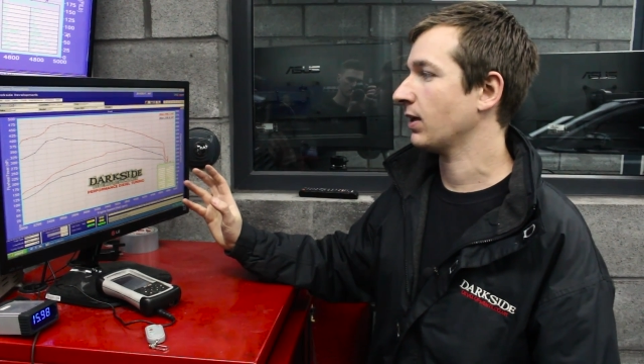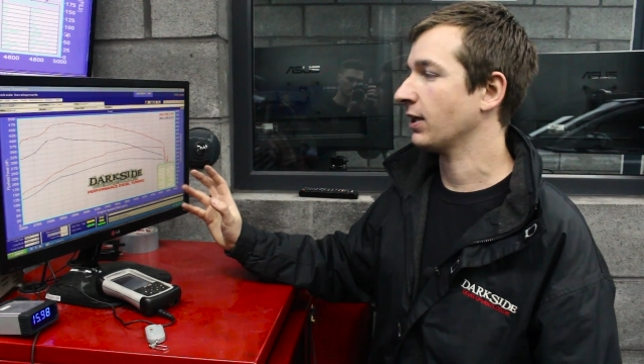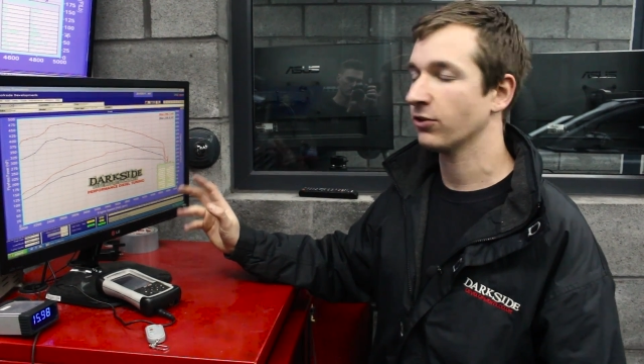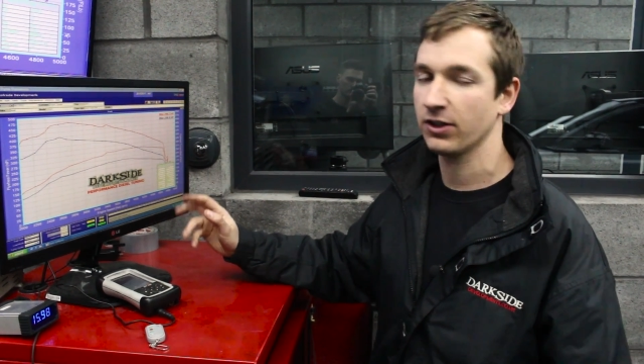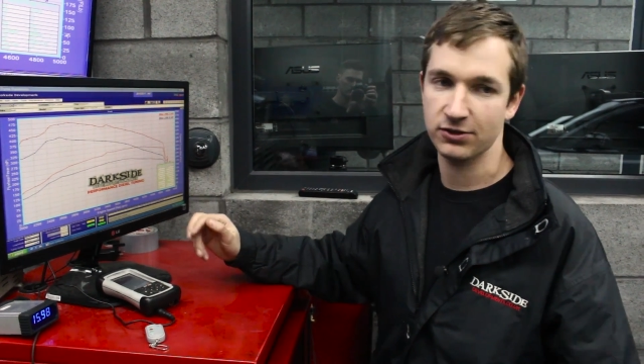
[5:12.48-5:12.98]

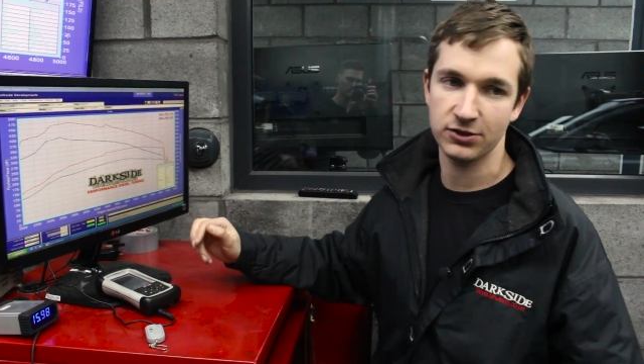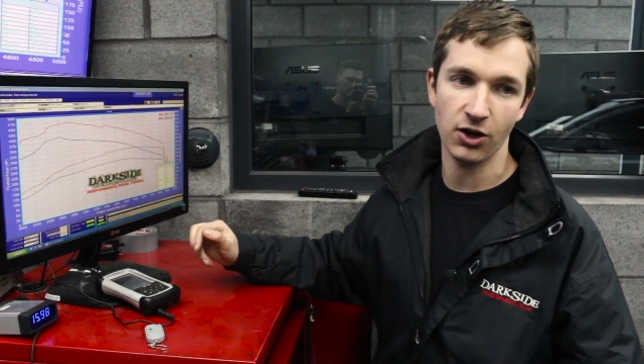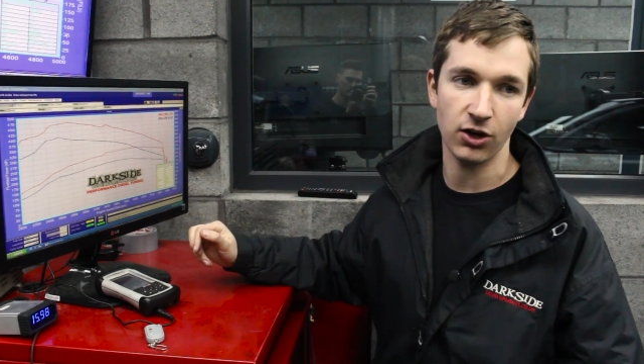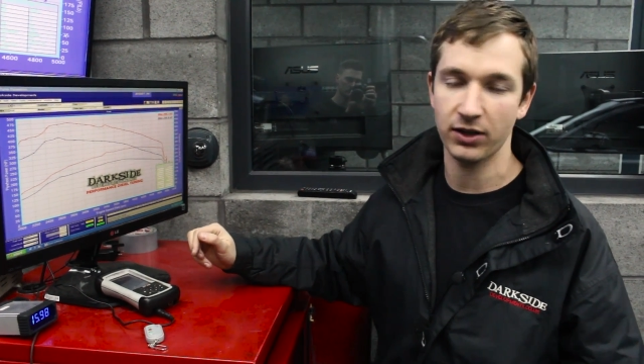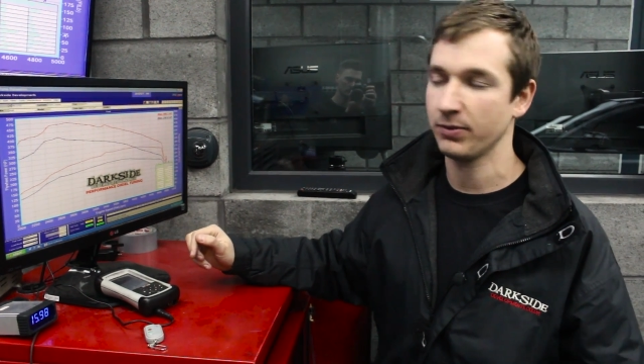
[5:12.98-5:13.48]
increase the
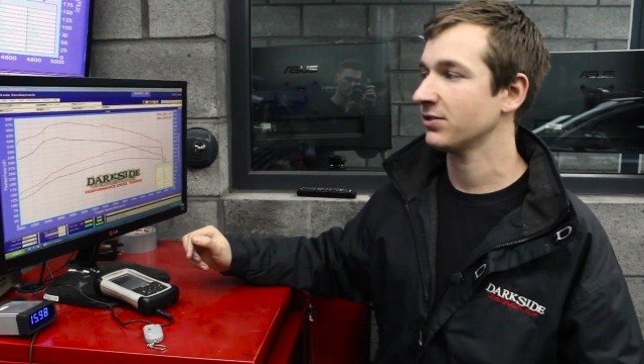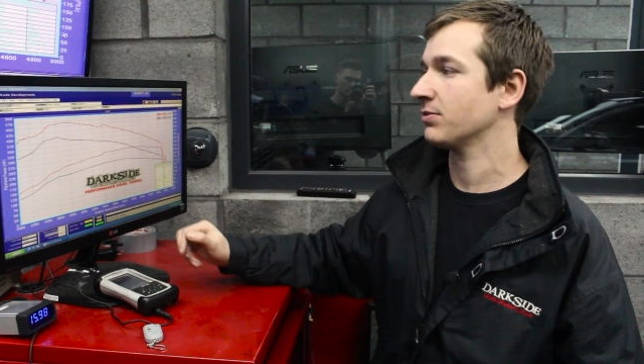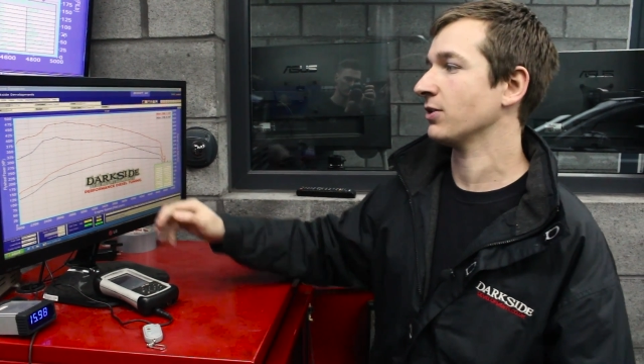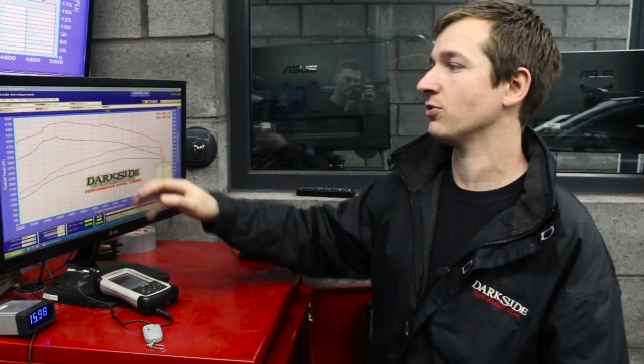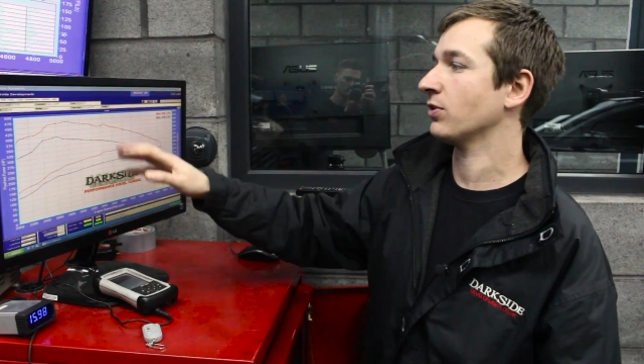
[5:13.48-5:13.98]
torque limits
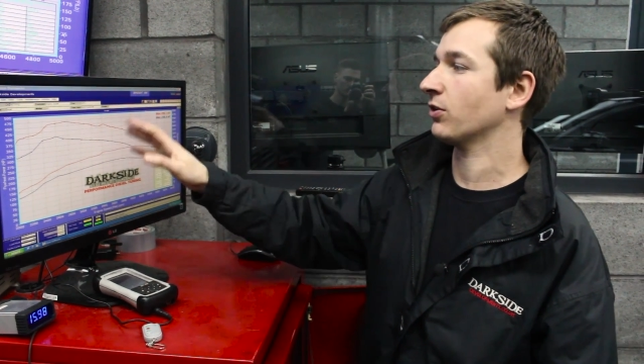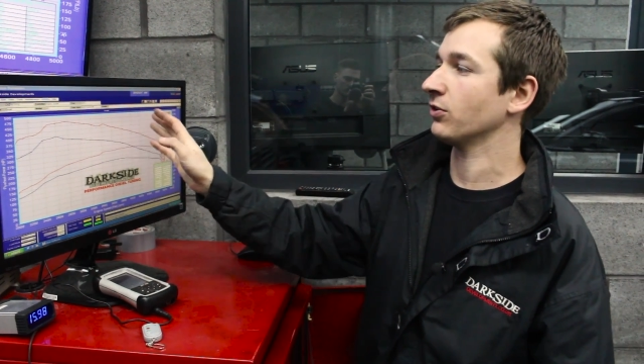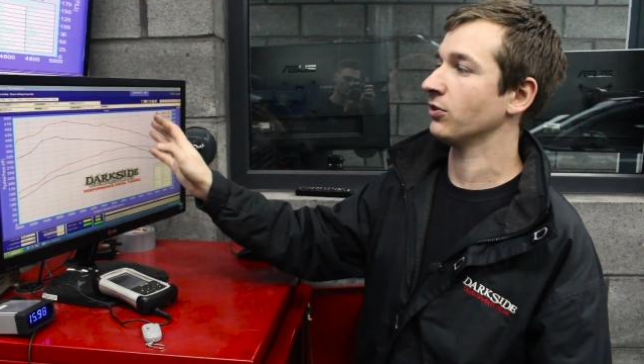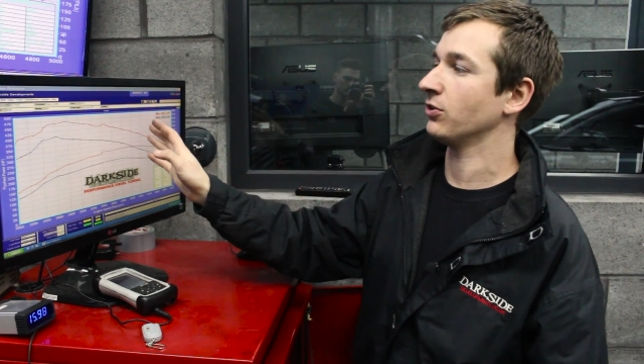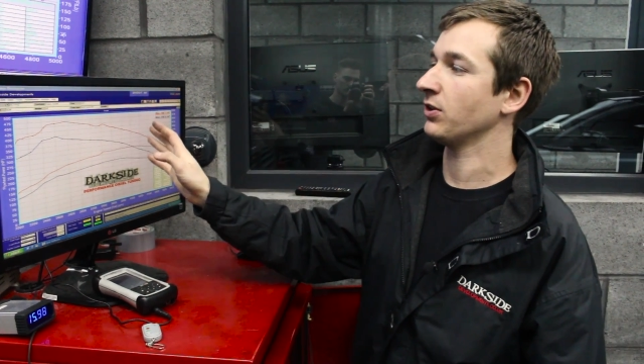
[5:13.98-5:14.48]
to make sure we've not
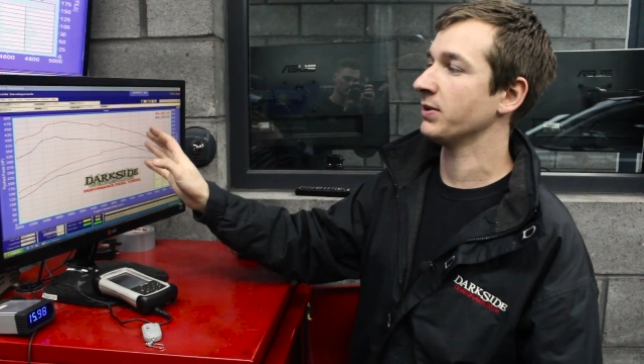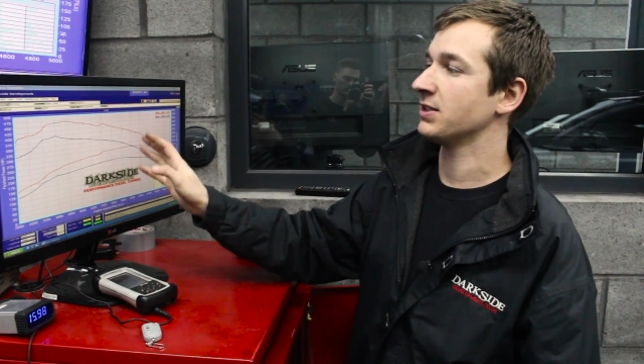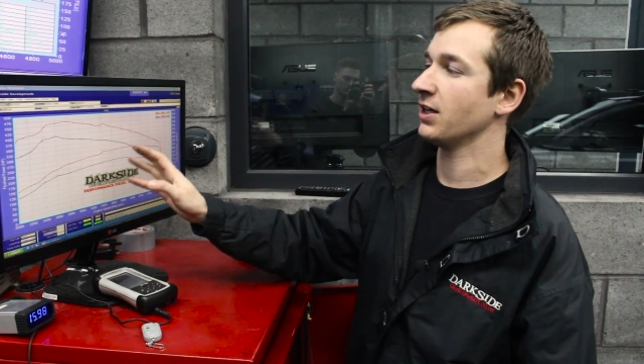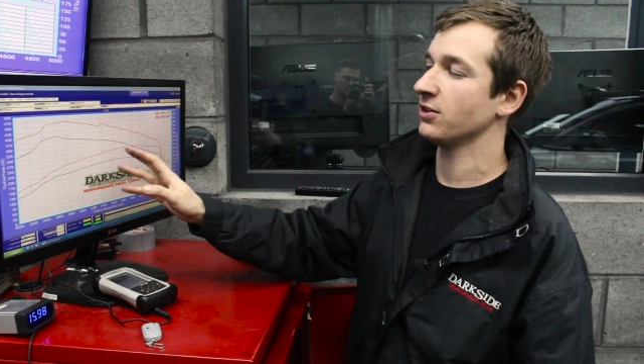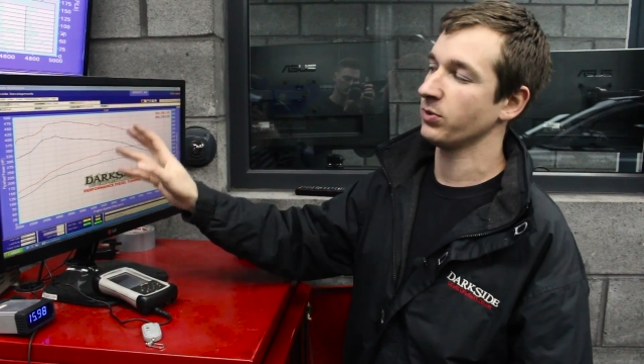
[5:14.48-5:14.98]
got no
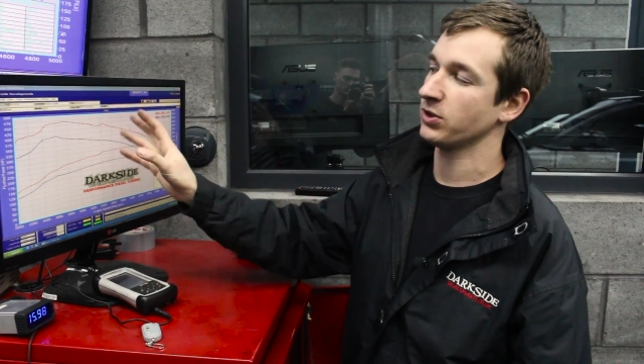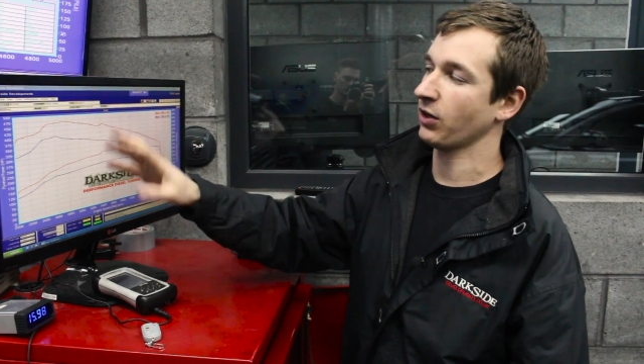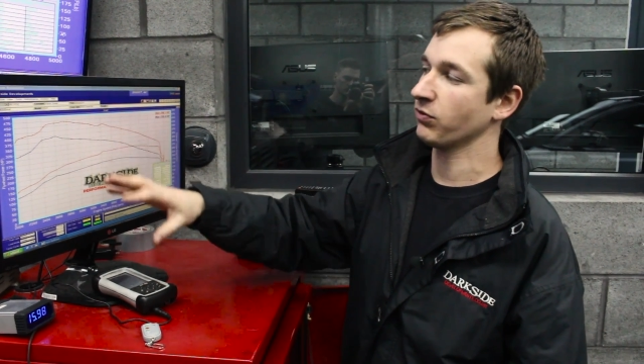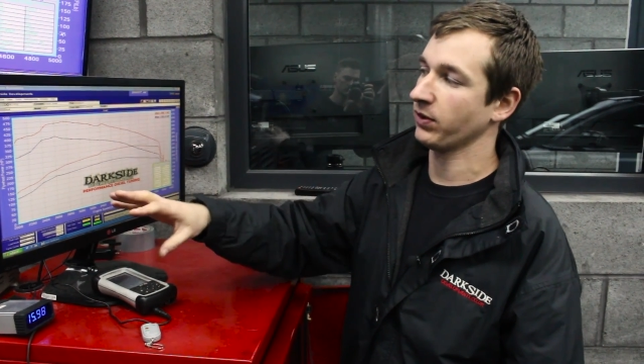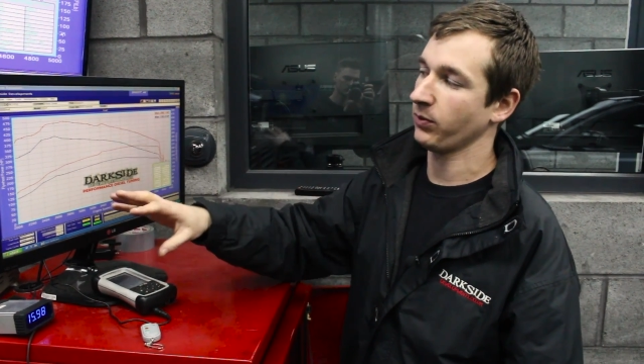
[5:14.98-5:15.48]
limitation, which
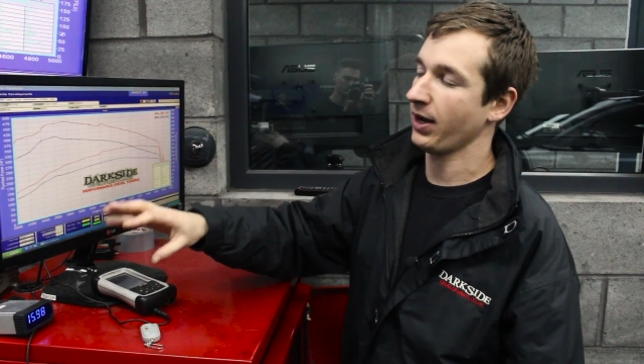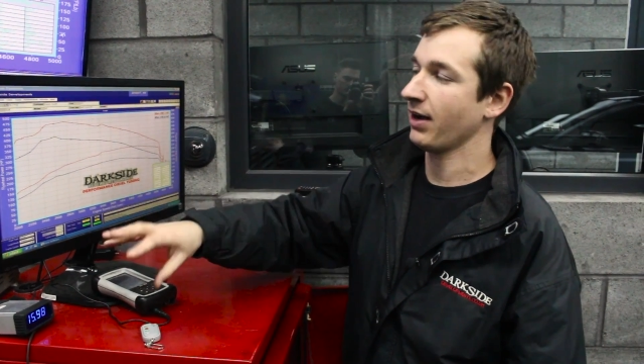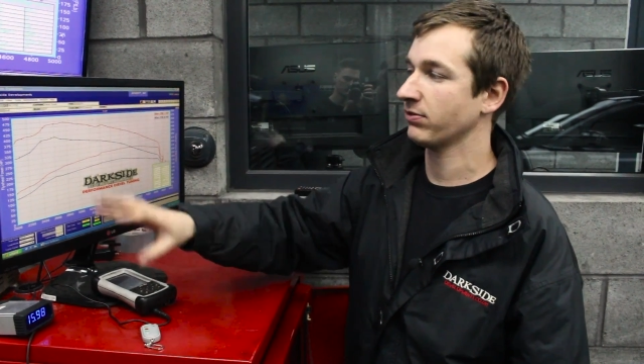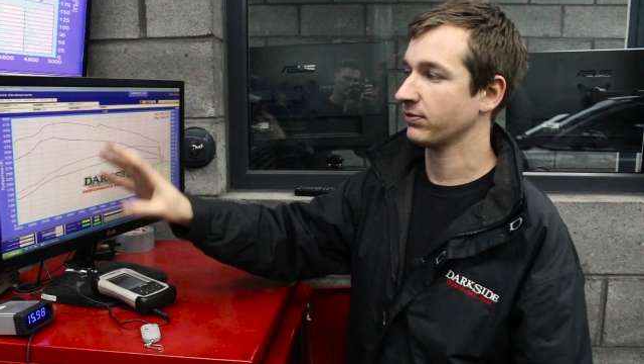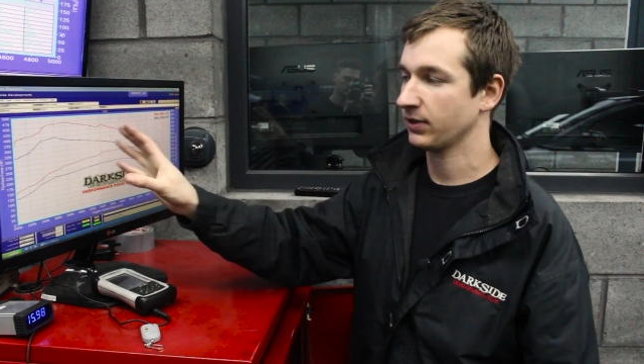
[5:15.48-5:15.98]
I don't think we
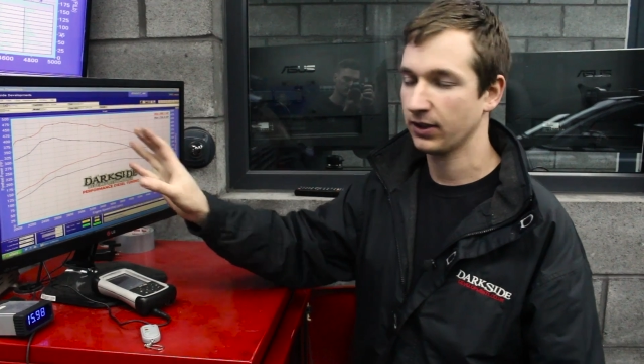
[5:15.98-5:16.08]
have.